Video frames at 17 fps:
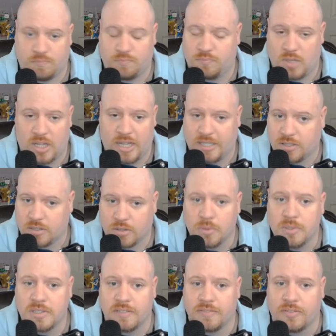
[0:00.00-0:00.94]

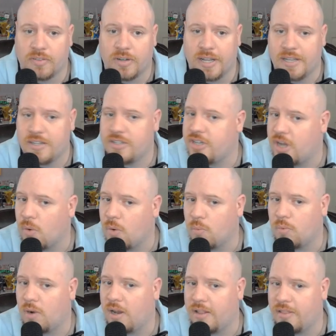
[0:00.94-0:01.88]
exclusive for it don't
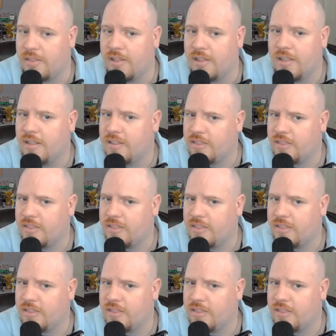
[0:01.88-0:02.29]
run